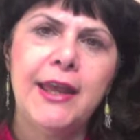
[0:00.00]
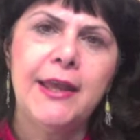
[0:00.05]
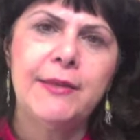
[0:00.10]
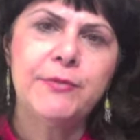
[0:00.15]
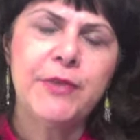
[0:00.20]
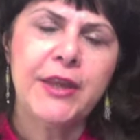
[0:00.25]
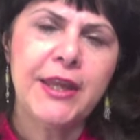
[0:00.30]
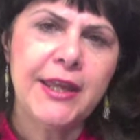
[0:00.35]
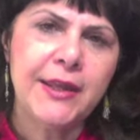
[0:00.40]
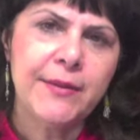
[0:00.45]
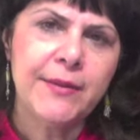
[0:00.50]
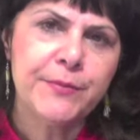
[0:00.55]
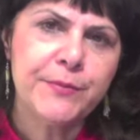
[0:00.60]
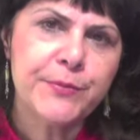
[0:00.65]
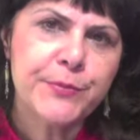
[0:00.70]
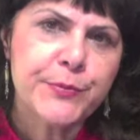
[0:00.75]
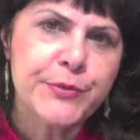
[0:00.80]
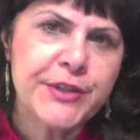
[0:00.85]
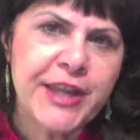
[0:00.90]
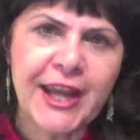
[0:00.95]
a
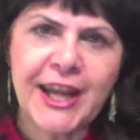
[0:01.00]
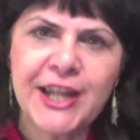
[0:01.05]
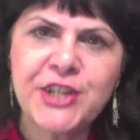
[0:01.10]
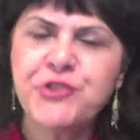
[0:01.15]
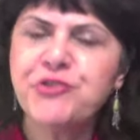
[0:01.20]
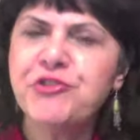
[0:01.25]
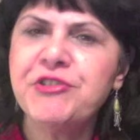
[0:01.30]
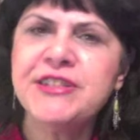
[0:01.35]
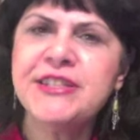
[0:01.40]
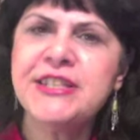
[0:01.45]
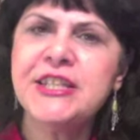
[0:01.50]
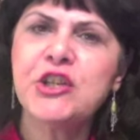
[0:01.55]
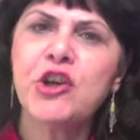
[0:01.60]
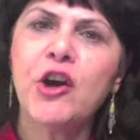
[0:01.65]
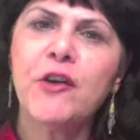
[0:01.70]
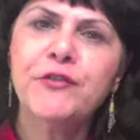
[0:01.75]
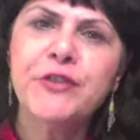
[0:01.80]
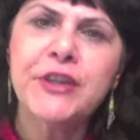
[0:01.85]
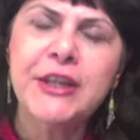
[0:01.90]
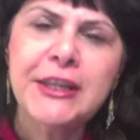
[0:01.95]
um, characteristic
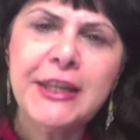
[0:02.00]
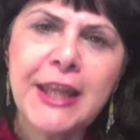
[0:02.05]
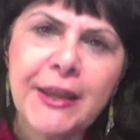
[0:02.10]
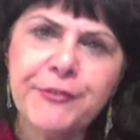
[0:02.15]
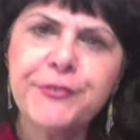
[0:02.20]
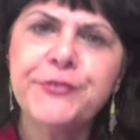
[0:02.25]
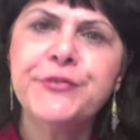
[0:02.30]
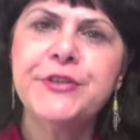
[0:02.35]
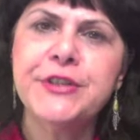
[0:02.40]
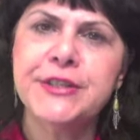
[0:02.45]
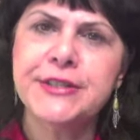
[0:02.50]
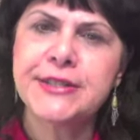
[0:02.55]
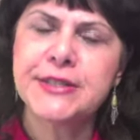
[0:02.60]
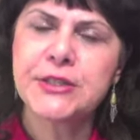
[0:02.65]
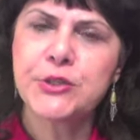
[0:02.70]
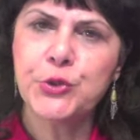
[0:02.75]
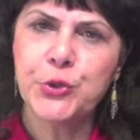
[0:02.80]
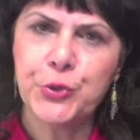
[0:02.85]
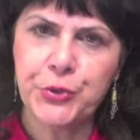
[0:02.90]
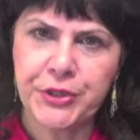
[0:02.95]
of the
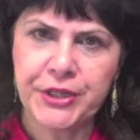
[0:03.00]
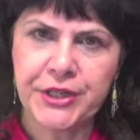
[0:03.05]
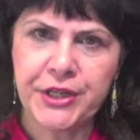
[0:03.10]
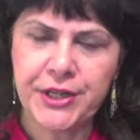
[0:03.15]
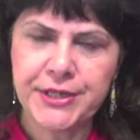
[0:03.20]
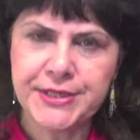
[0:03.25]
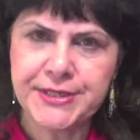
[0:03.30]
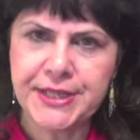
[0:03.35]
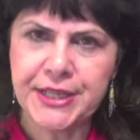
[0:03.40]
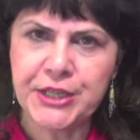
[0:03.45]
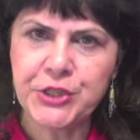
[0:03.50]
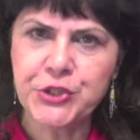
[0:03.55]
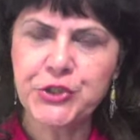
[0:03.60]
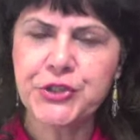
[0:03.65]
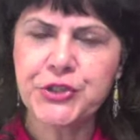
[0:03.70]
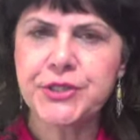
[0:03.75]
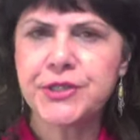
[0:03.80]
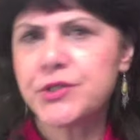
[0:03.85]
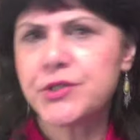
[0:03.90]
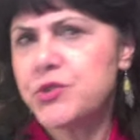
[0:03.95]
leftist
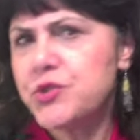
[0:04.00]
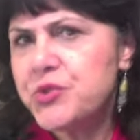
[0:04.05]
organizations.